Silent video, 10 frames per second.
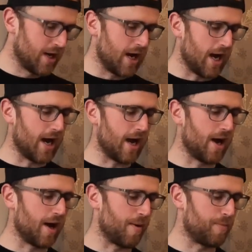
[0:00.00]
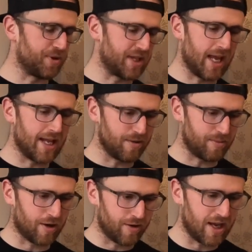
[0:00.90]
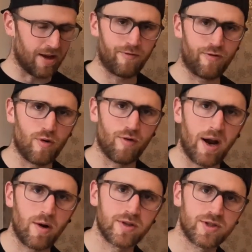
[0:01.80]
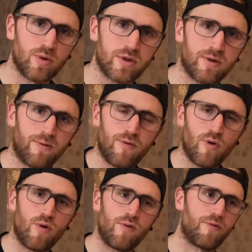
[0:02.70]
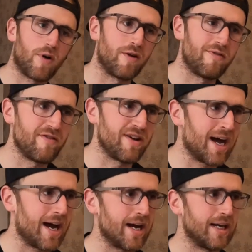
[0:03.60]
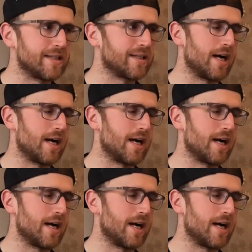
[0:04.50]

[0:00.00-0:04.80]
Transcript: but they end up kind of getting thrown around and so on and so forth. I've even had